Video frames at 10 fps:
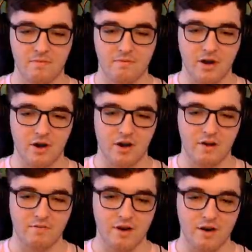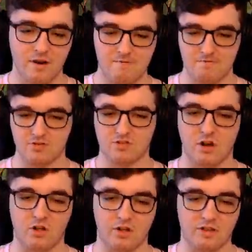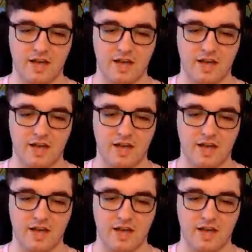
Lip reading: Very, very solid.